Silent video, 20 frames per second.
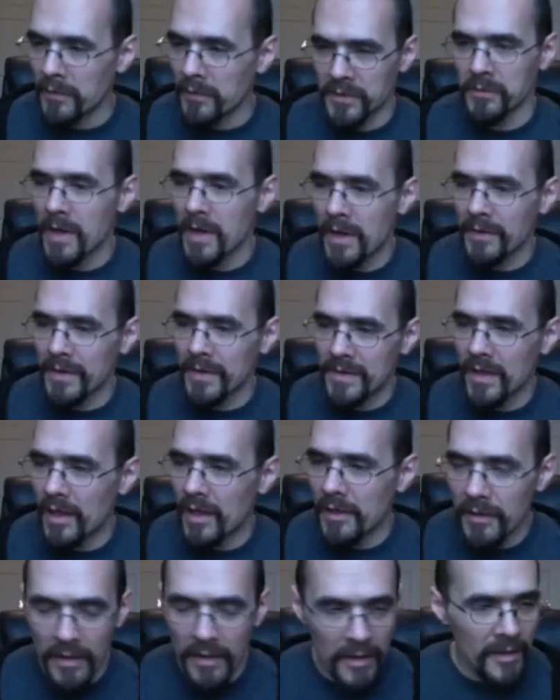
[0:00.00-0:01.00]
to,
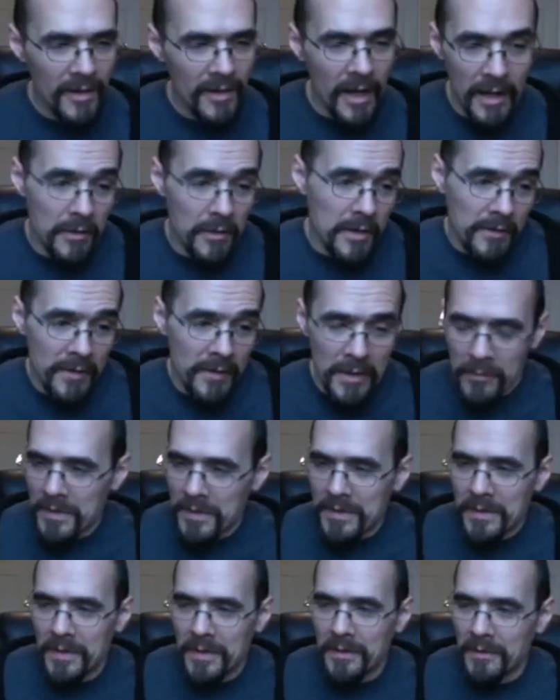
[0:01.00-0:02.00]
doubt those things, but
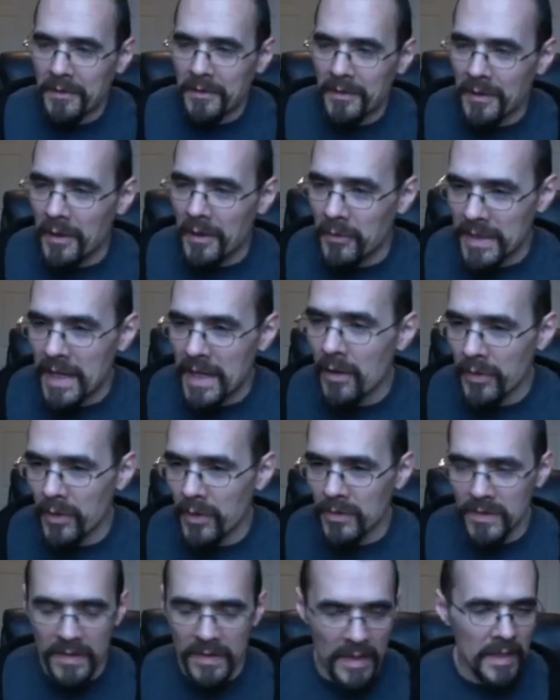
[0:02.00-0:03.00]
other things,
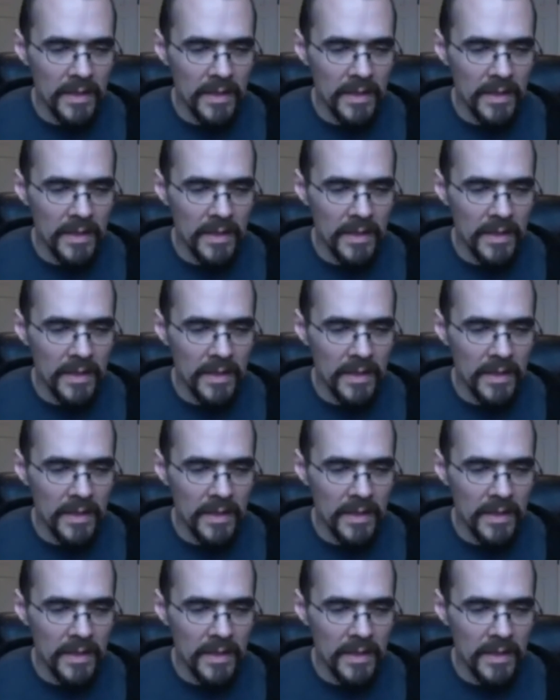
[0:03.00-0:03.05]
